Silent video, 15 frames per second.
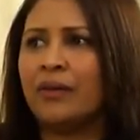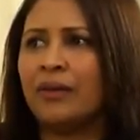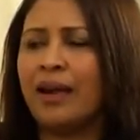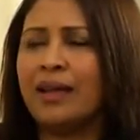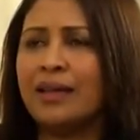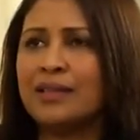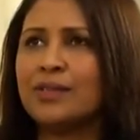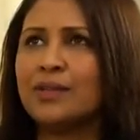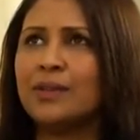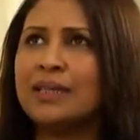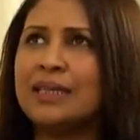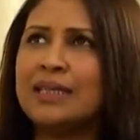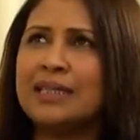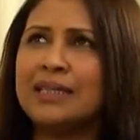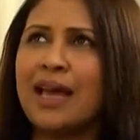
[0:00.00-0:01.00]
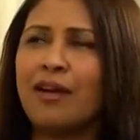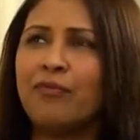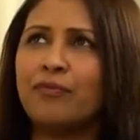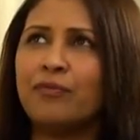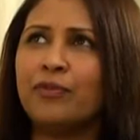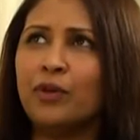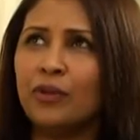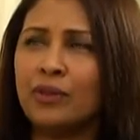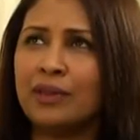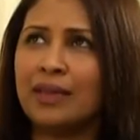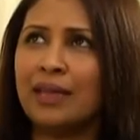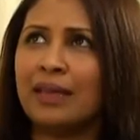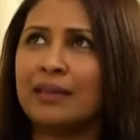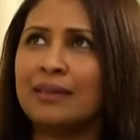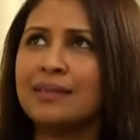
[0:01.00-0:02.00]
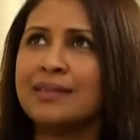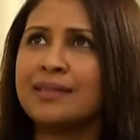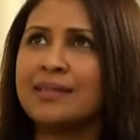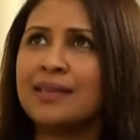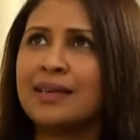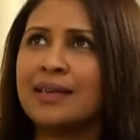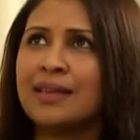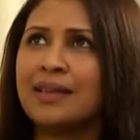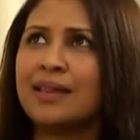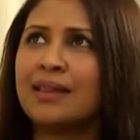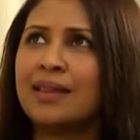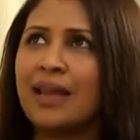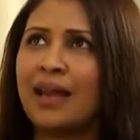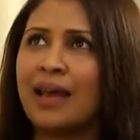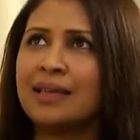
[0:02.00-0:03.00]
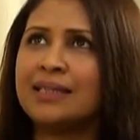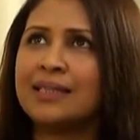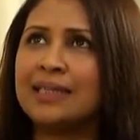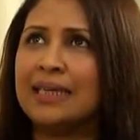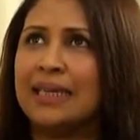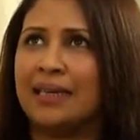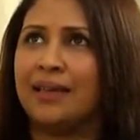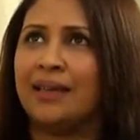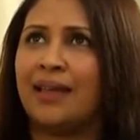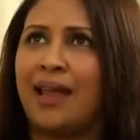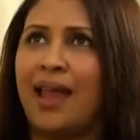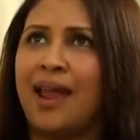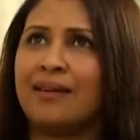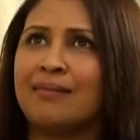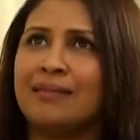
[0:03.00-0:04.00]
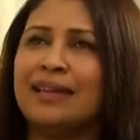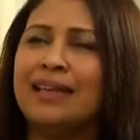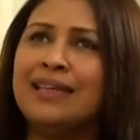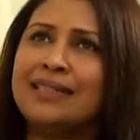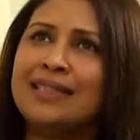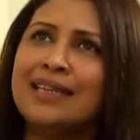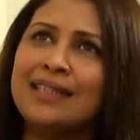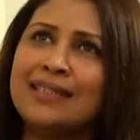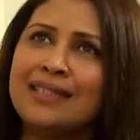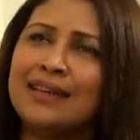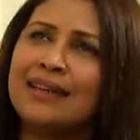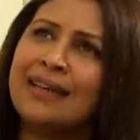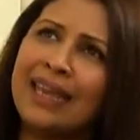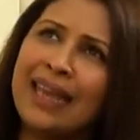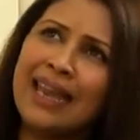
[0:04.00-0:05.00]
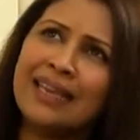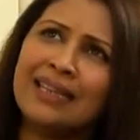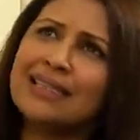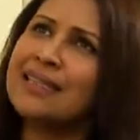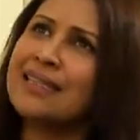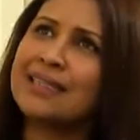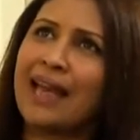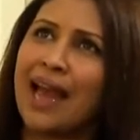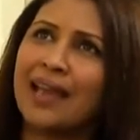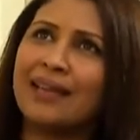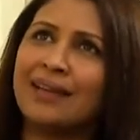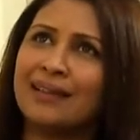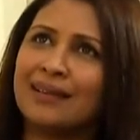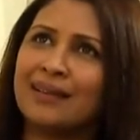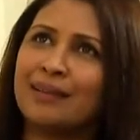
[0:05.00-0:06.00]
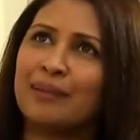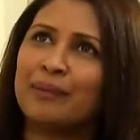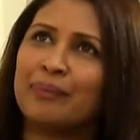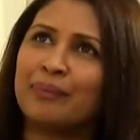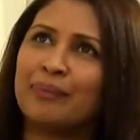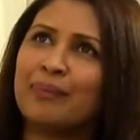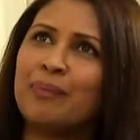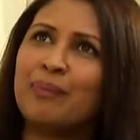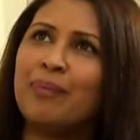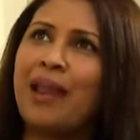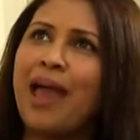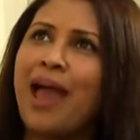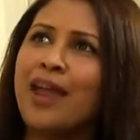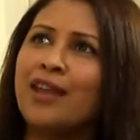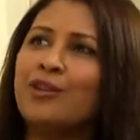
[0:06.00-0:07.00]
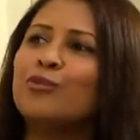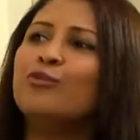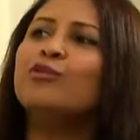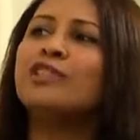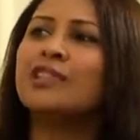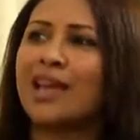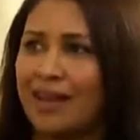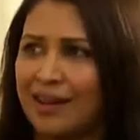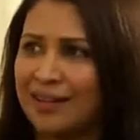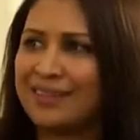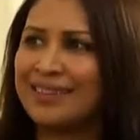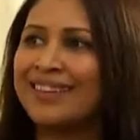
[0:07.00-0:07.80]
Right? So these are few things that I see, and it's again, it's a cycle. Plan, do, check.